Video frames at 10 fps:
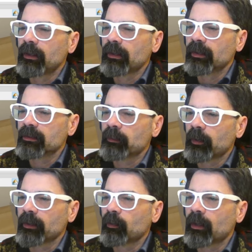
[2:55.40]
this
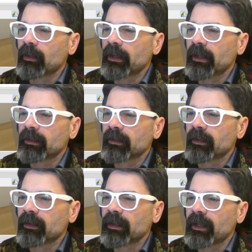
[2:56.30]
pony wall at
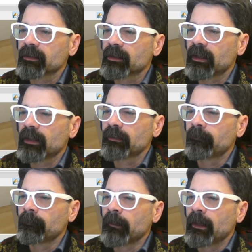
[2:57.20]
the glass line.
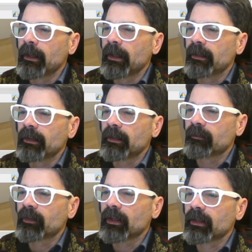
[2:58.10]
And then
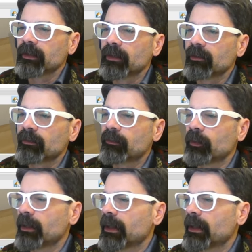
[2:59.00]
I've got a little four and a